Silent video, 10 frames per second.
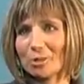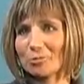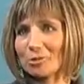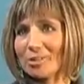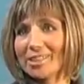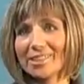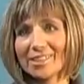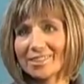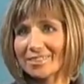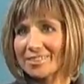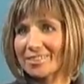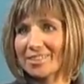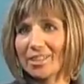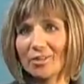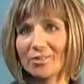don't drink
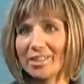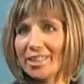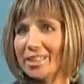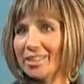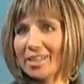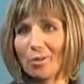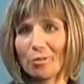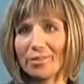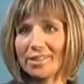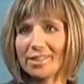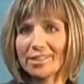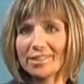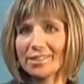you know, eat healthy,